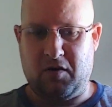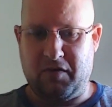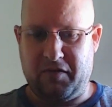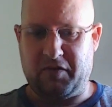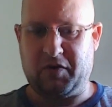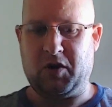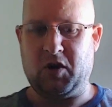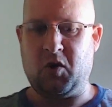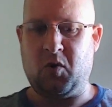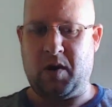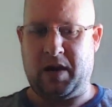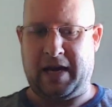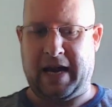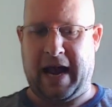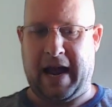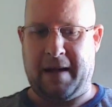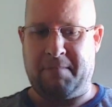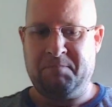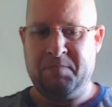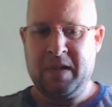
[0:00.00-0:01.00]
for doing
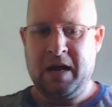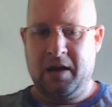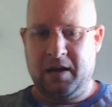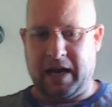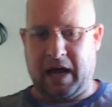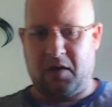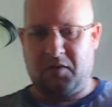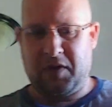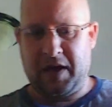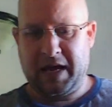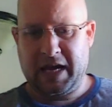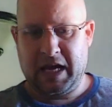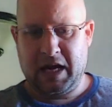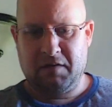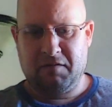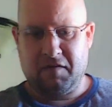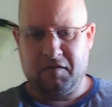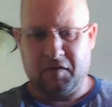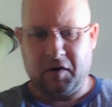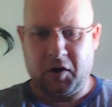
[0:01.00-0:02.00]
that. Now, thinking
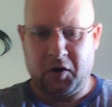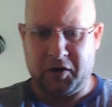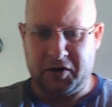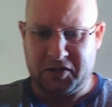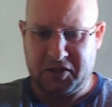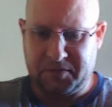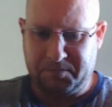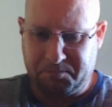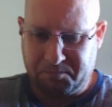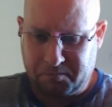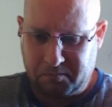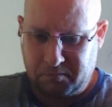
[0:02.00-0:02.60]
of a verse